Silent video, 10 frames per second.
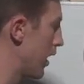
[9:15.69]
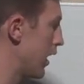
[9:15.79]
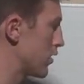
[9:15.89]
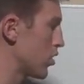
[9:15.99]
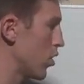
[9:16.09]

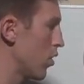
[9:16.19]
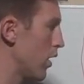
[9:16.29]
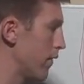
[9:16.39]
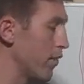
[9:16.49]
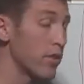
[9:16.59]
And so
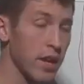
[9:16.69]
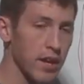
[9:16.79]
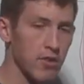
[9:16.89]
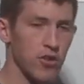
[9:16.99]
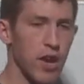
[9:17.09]
if you're
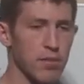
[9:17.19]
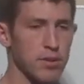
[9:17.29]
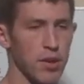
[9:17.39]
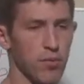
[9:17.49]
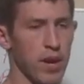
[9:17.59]
taking a jab
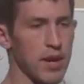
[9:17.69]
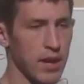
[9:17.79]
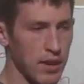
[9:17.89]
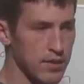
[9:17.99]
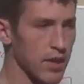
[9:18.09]
step, what I
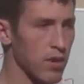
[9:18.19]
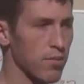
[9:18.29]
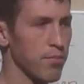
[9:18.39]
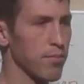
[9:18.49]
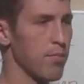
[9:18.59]
kind of
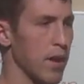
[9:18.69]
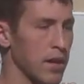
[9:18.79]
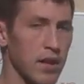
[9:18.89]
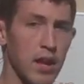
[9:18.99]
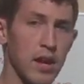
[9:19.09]
tell my
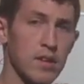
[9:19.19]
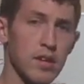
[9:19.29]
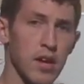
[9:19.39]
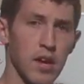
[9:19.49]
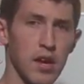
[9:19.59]
clients
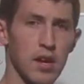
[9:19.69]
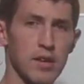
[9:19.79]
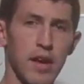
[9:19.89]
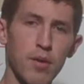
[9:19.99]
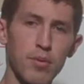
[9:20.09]

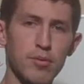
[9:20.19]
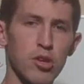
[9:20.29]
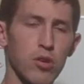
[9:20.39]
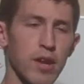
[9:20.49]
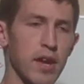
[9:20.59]
to help them
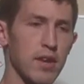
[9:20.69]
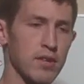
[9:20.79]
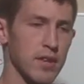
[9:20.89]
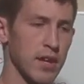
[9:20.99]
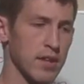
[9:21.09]
slow down
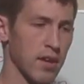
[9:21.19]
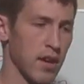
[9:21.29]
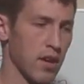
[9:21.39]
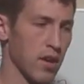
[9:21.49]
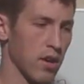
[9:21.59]
is that
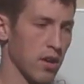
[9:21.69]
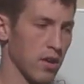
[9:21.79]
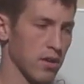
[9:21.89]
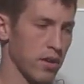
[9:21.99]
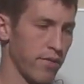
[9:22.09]

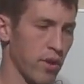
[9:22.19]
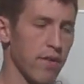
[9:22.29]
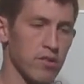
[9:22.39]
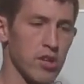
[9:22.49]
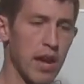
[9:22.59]
if you
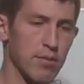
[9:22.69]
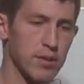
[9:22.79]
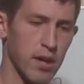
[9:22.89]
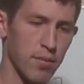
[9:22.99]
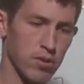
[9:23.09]
have a jab
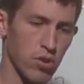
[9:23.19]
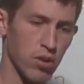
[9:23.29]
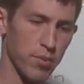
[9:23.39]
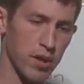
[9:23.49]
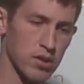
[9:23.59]
step, it's
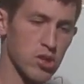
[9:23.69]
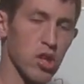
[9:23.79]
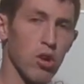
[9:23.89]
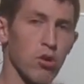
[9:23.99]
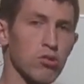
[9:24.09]
going to be a
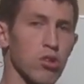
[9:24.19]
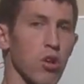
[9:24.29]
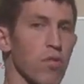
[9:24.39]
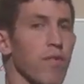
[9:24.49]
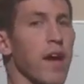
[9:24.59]
slow,
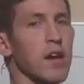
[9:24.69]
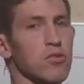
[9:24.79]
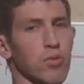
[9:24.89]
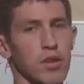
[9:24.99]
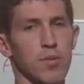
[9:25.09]

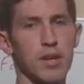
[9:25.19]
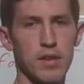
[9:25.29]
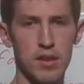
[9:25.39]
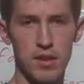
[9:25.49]
fast rhythm at